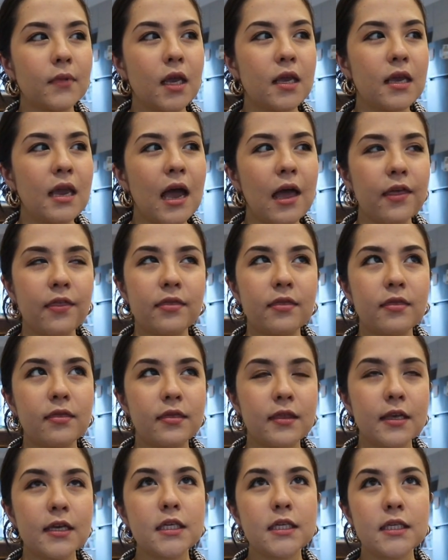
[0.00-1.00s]
yeah,
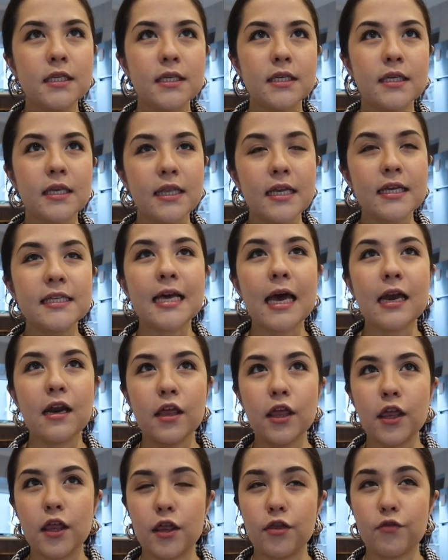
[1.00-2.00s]
this out
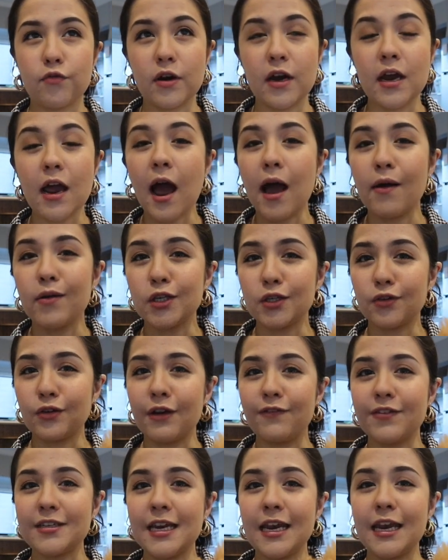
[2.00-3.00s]
of the 3 I was
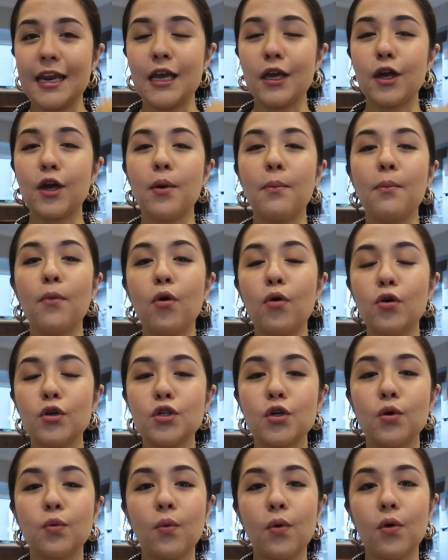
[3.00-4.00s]
gravitating more
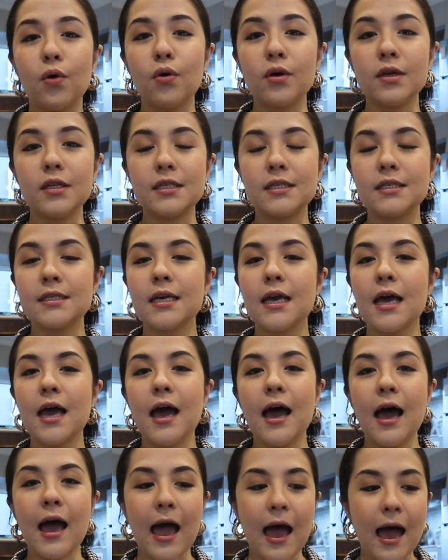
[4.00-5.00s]
towards,
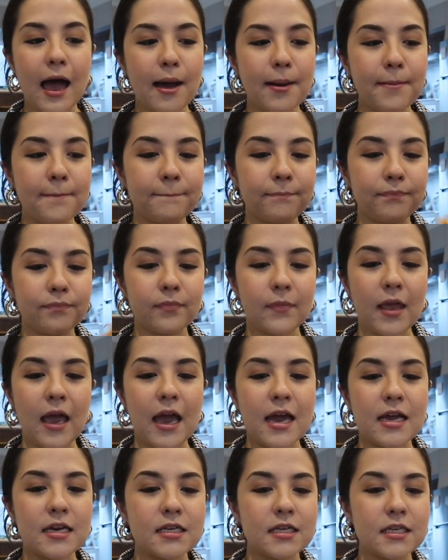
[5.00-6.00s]

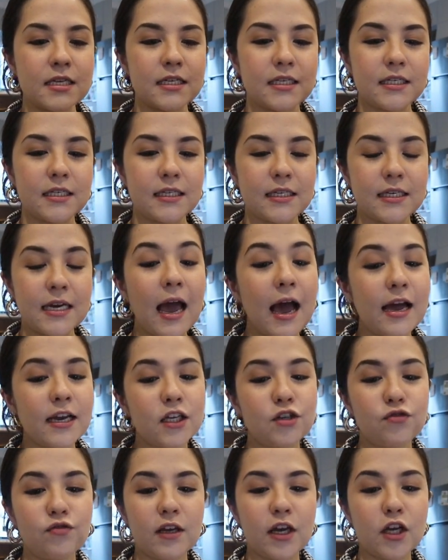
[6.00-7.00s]
and yeah, I
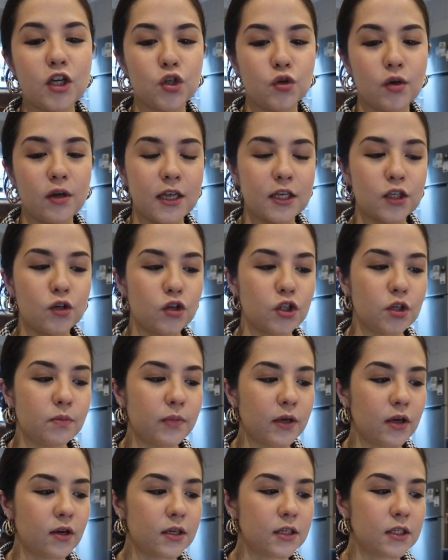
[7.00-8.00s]
just really enjoy this cushion
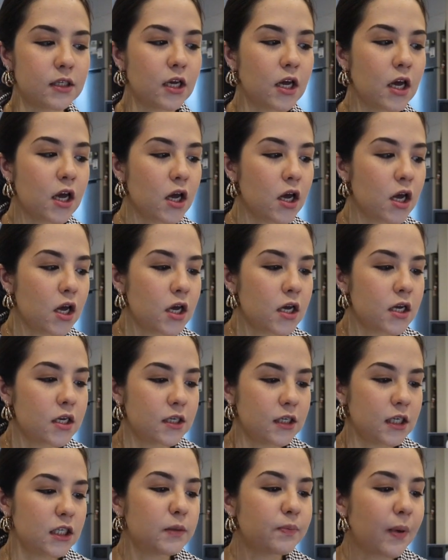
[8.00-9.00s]
because
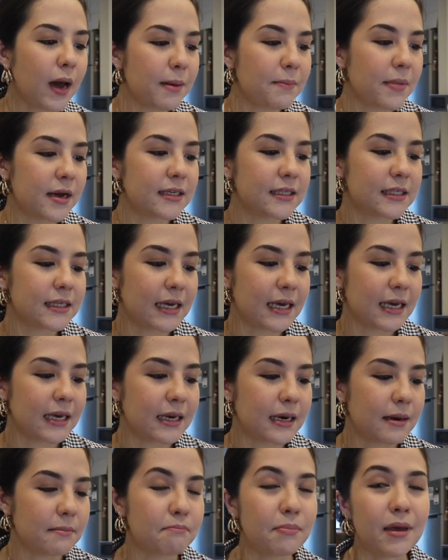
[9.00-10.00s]
despite my
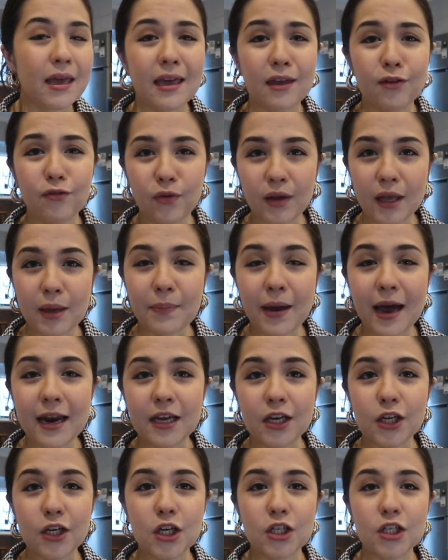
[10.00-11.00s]
skin being in really
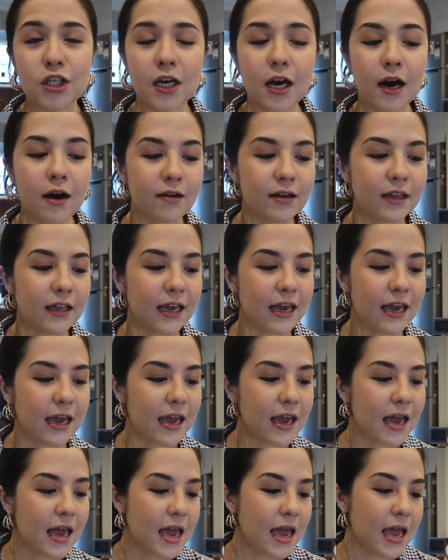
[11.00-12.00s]
bad condition
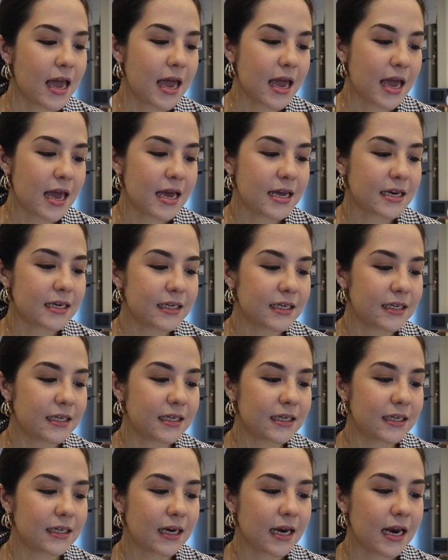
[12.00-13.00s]
currently,
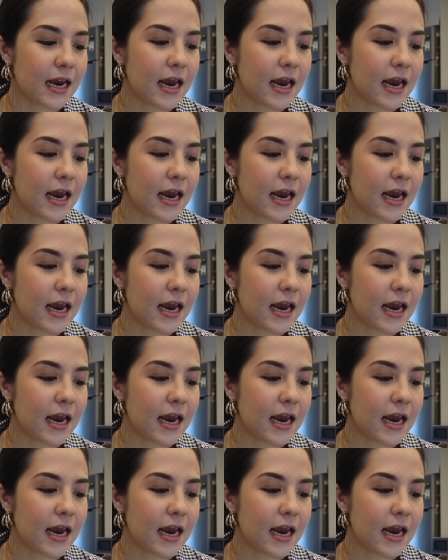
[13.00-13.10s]
it